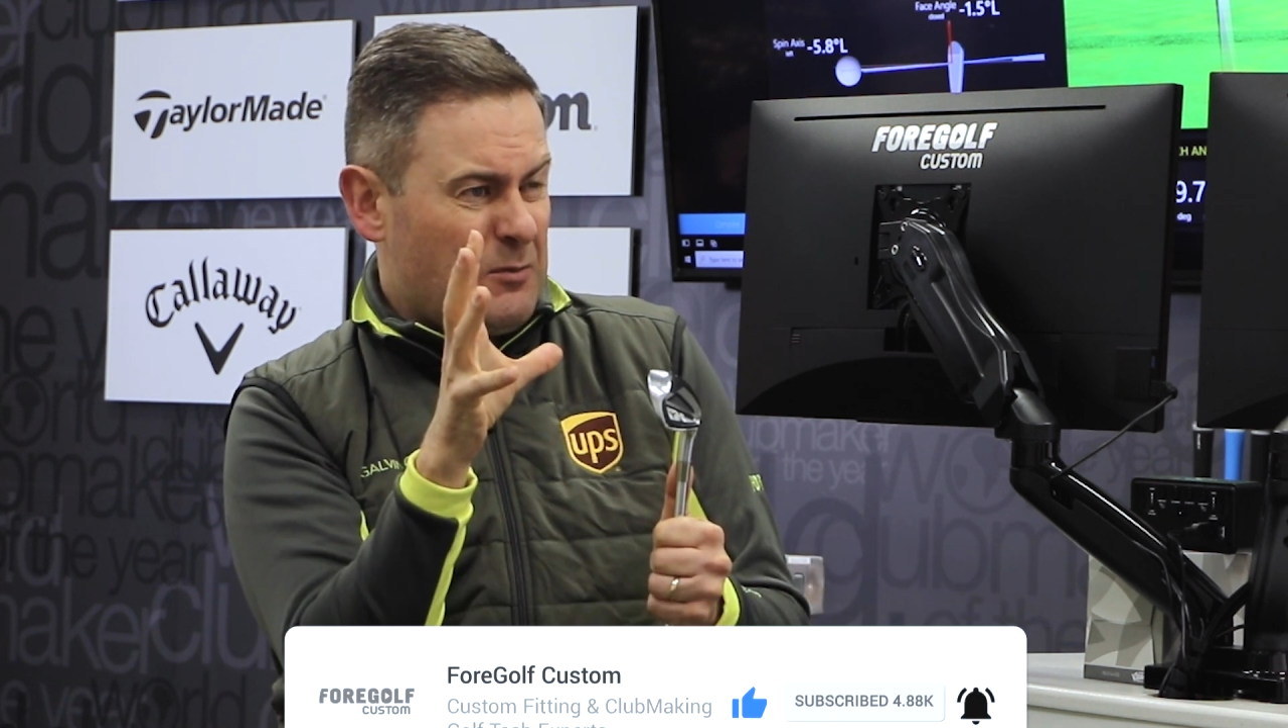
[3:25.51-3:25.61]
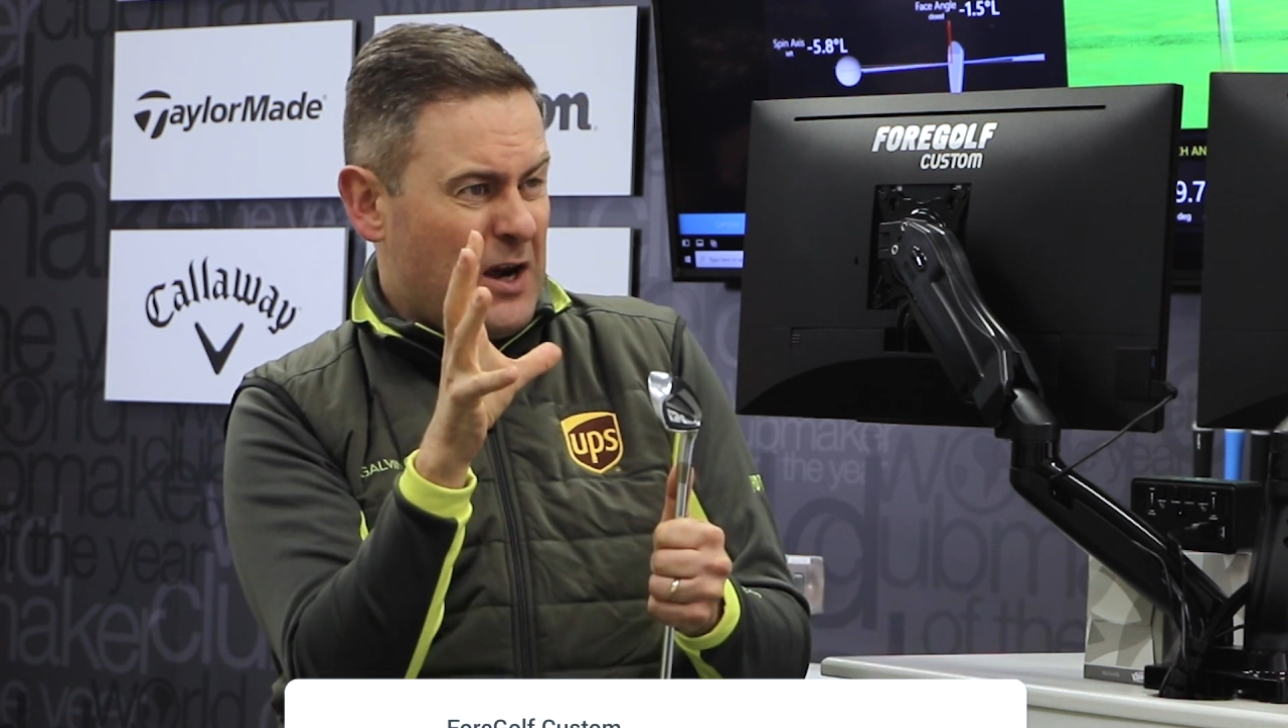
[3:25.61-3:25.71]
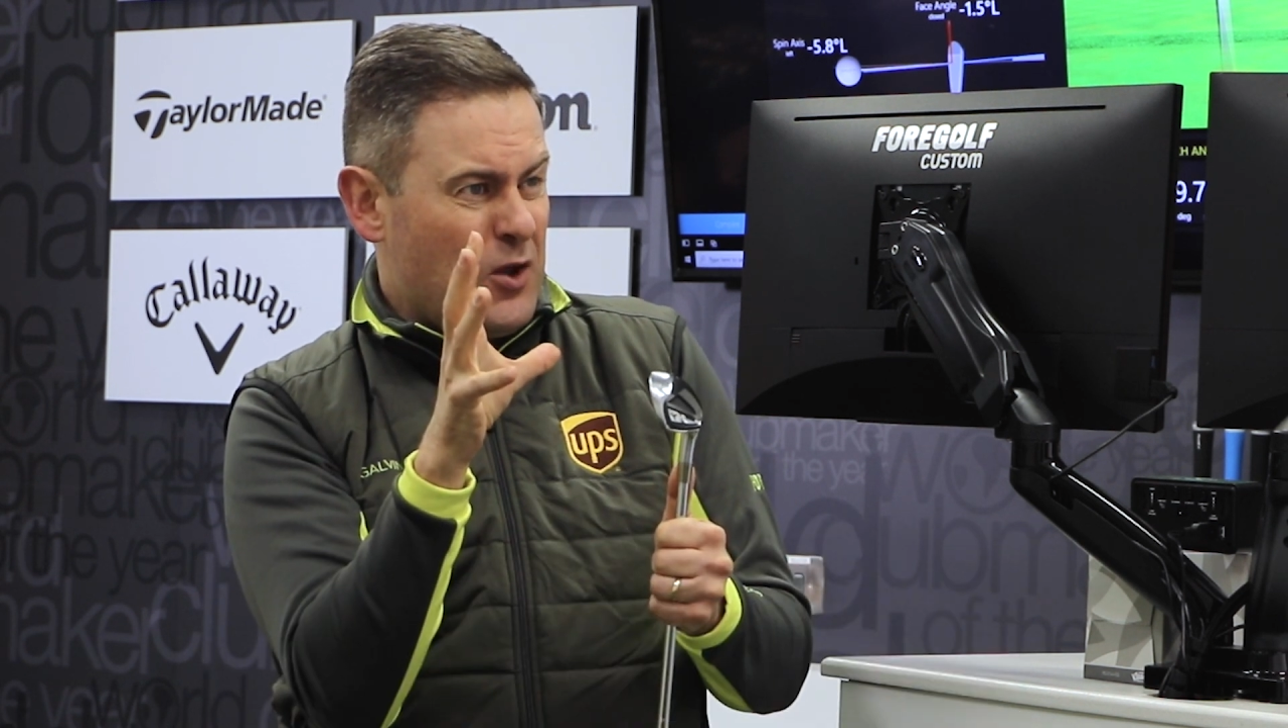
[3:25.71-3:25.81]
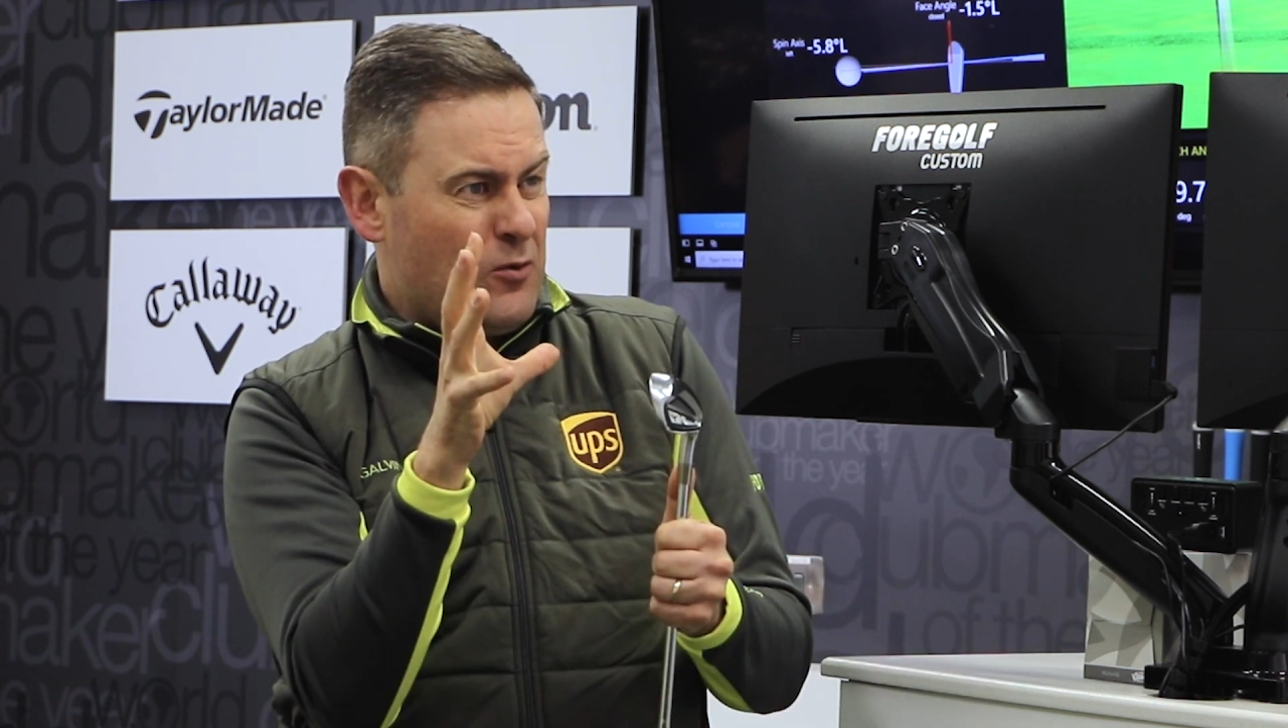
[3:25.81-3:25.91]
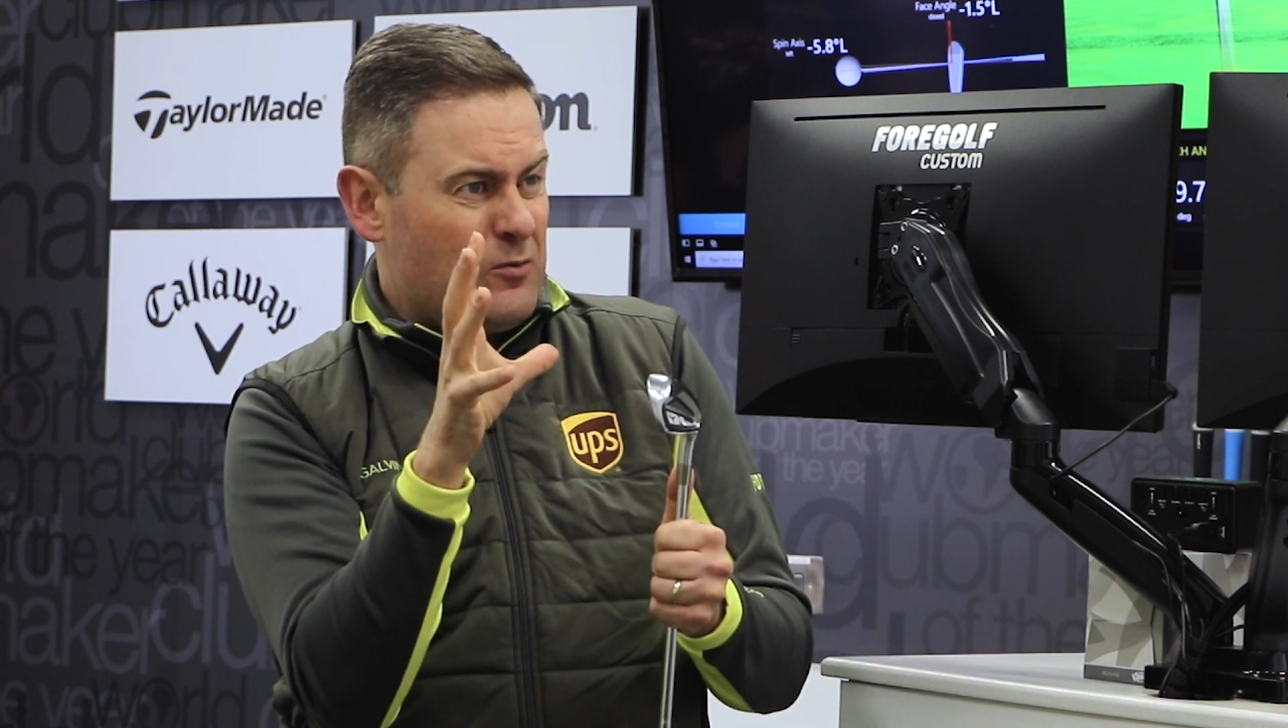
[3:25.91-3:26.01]
where
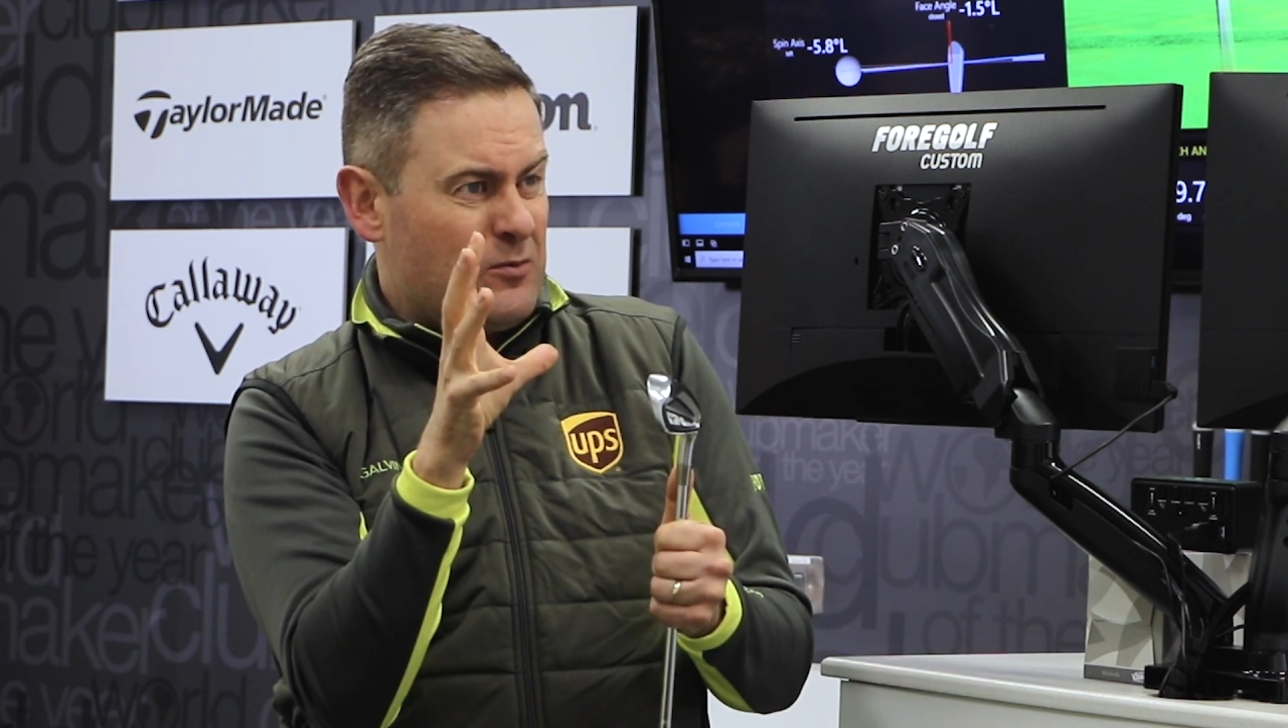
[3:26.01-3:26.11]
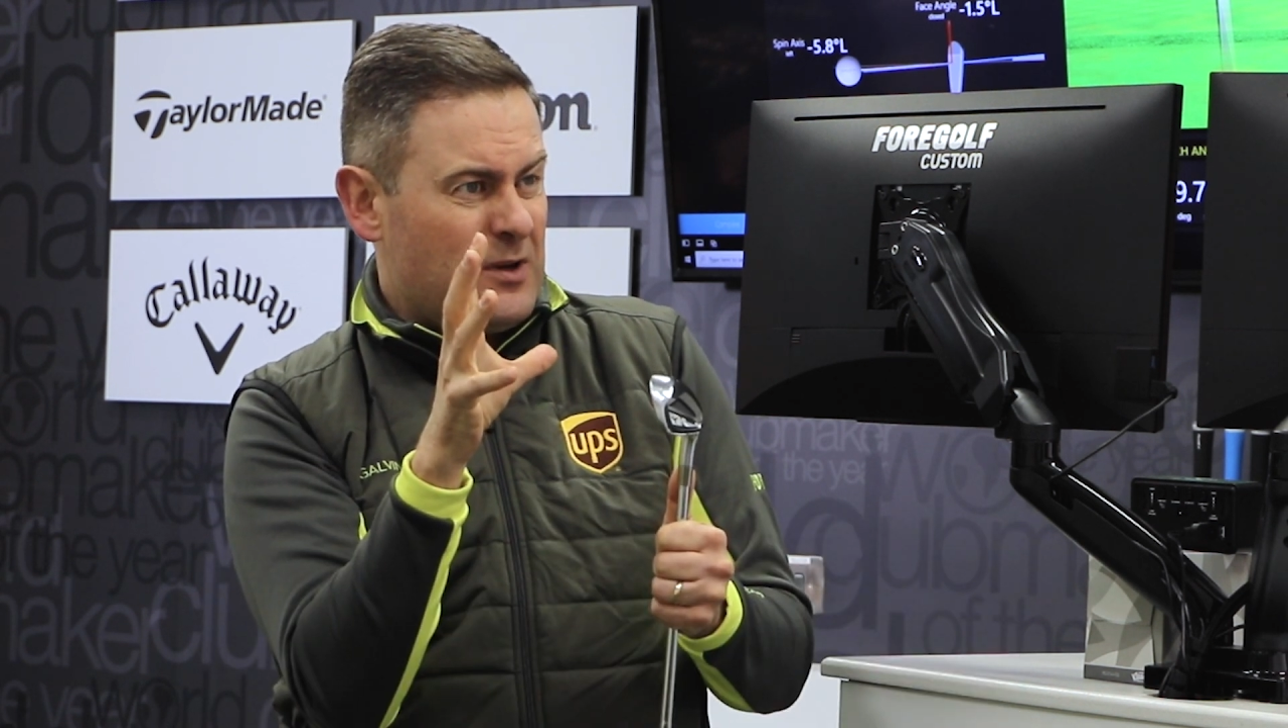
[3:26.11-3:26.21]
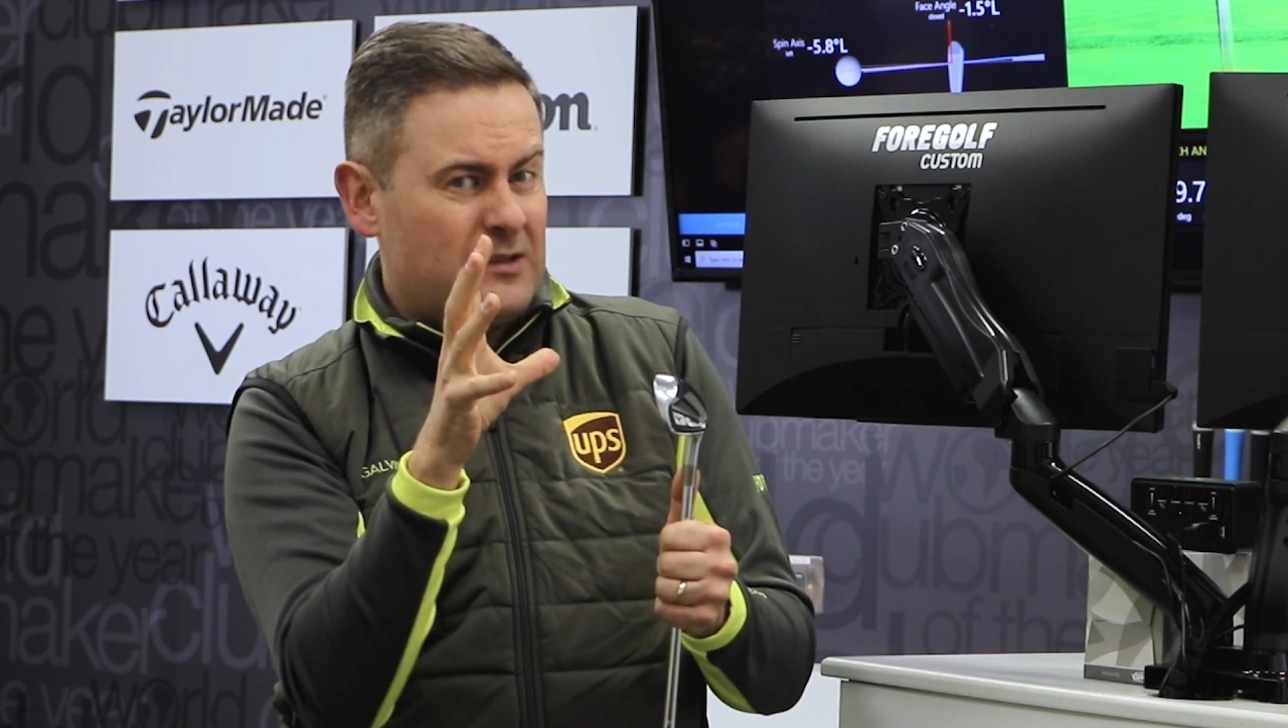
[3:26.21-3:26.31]
you